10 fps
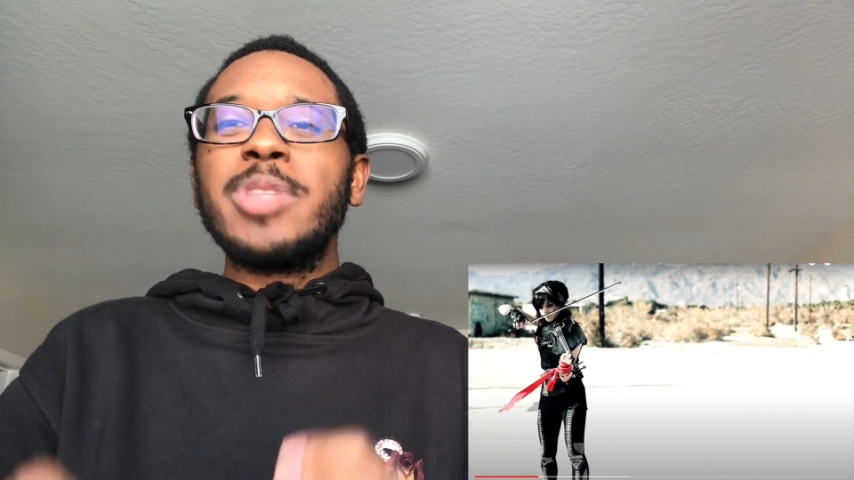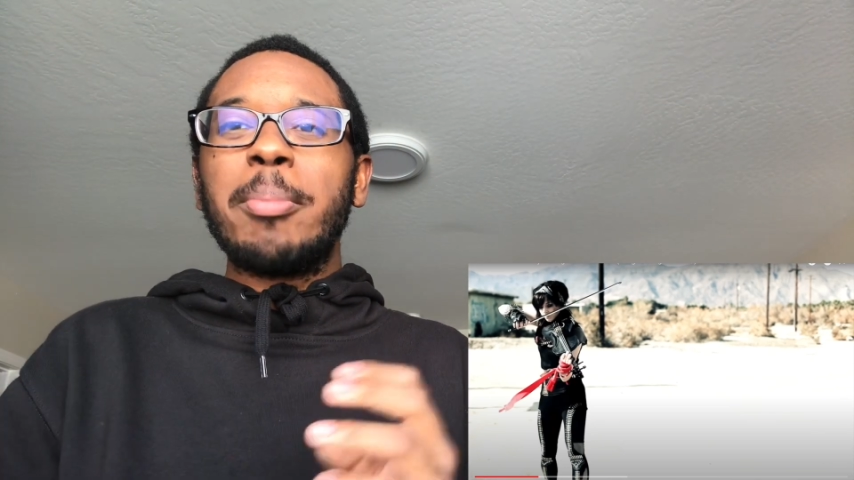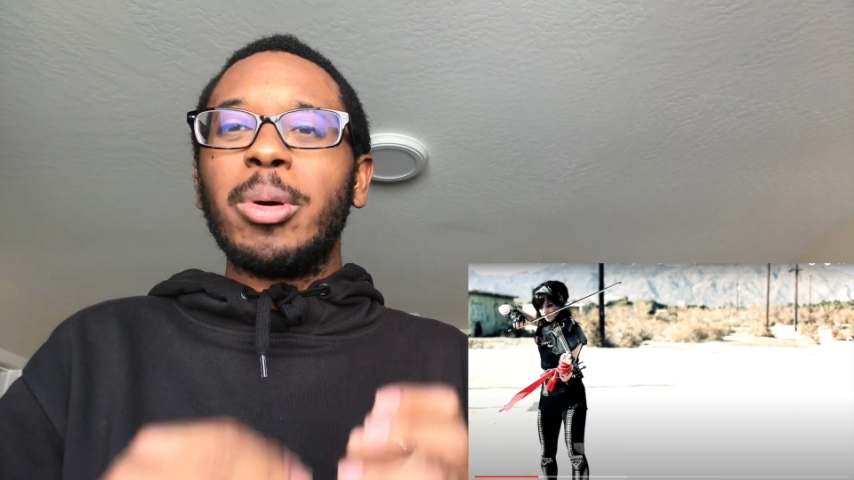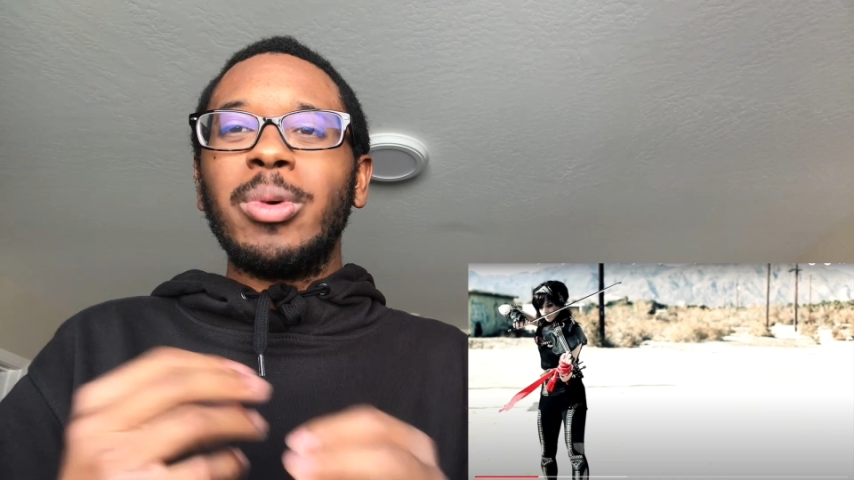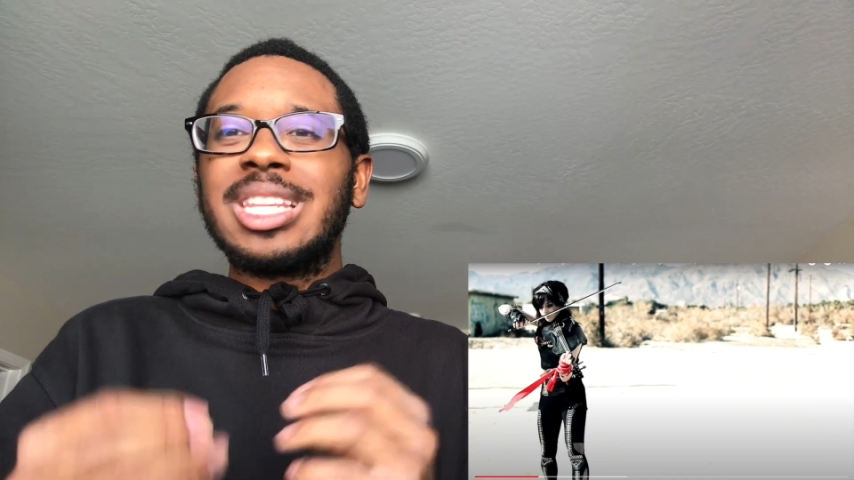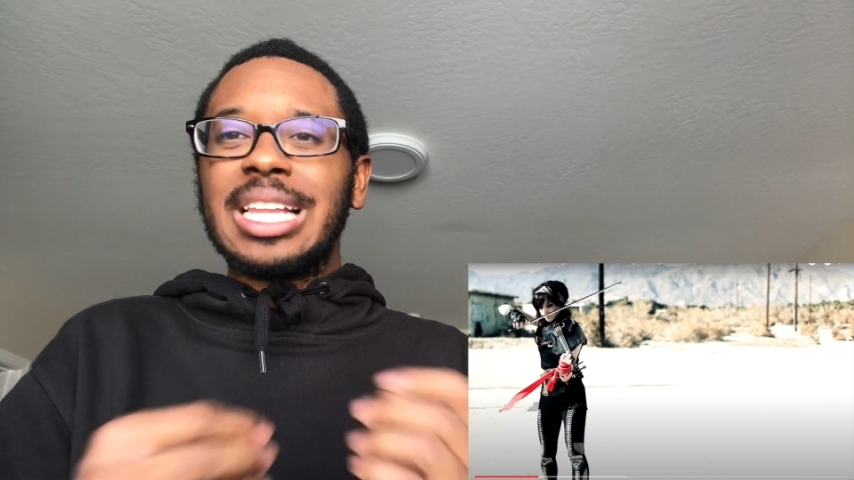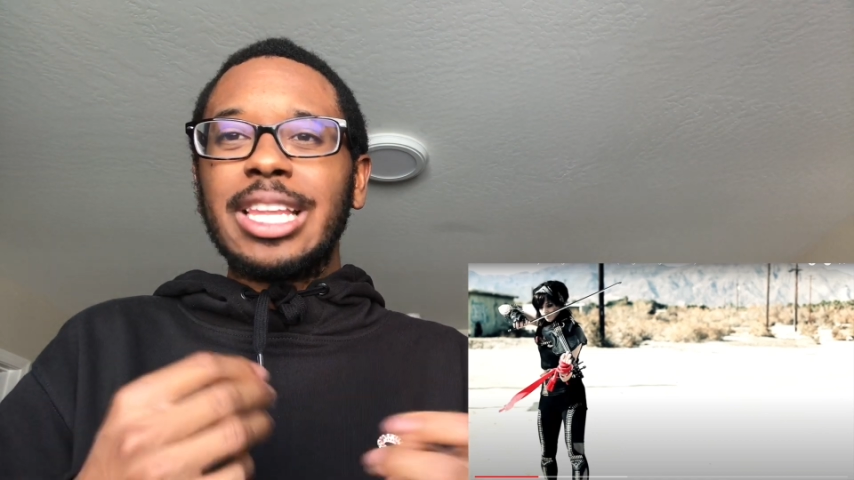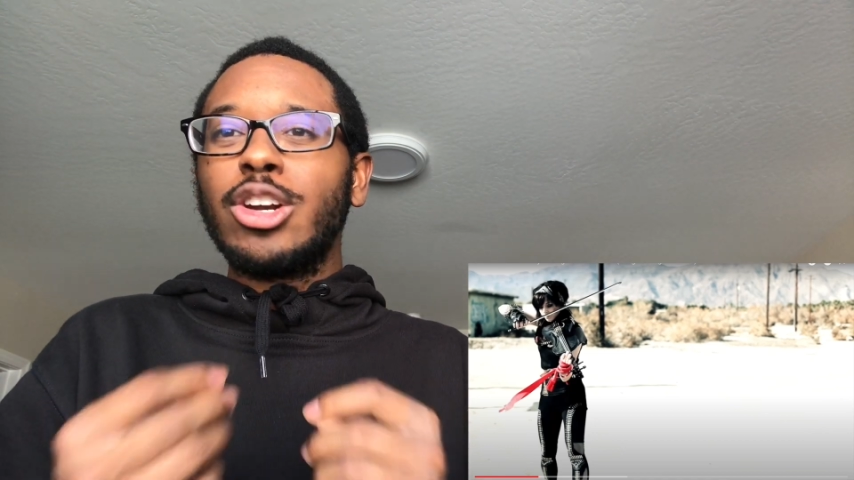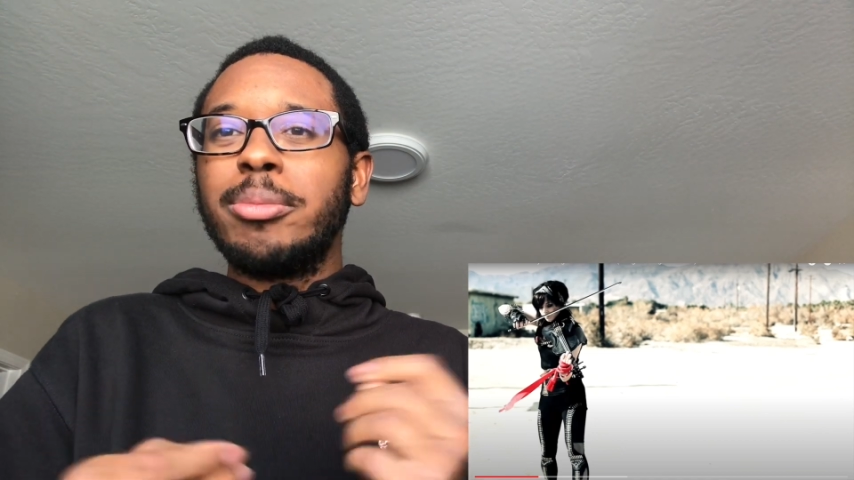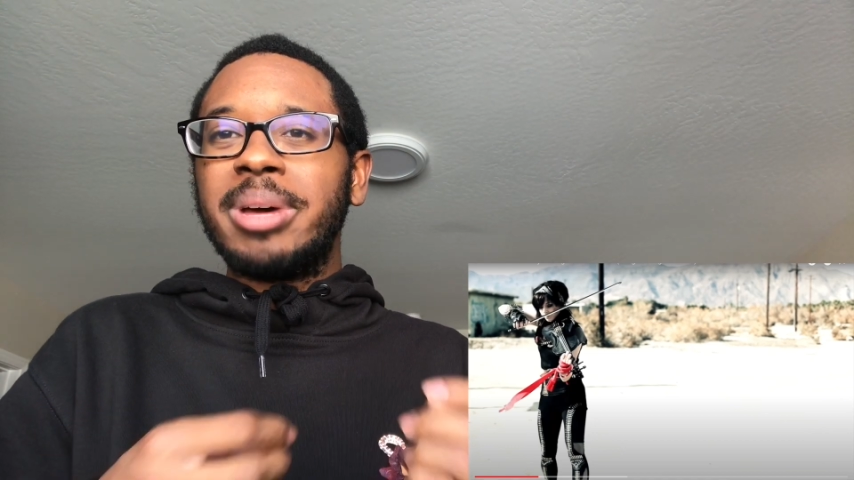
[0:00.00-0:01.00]
but with a
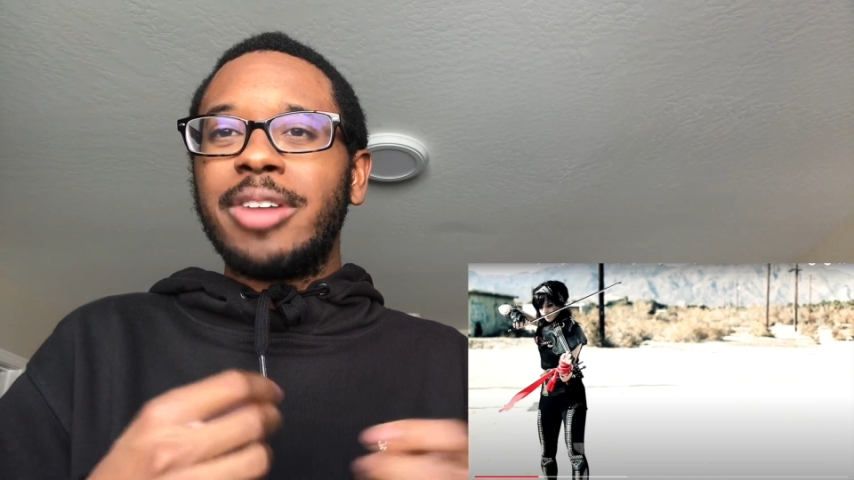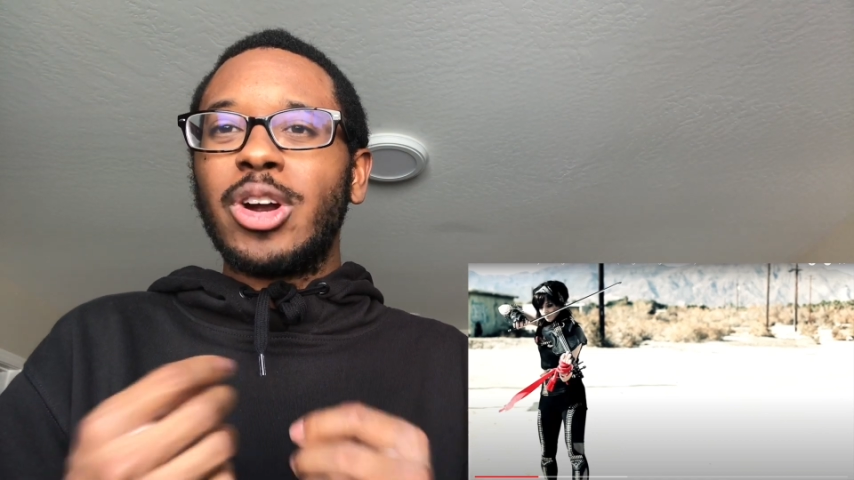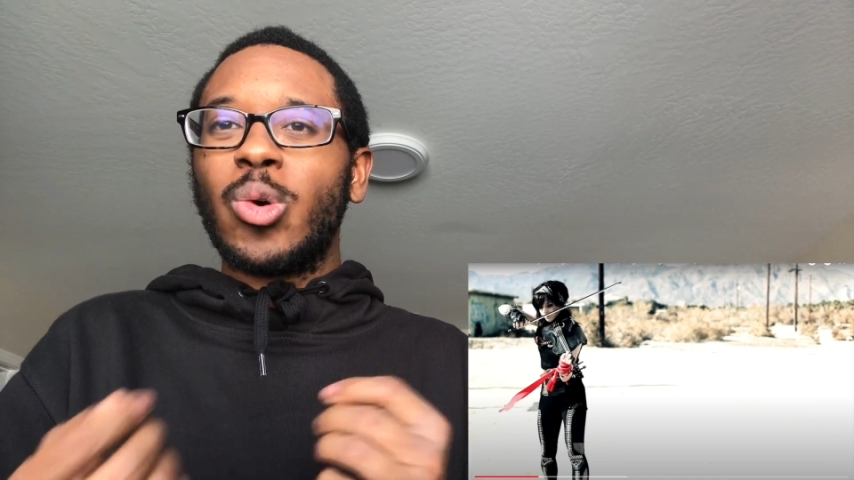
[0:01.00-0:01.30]
little bit of a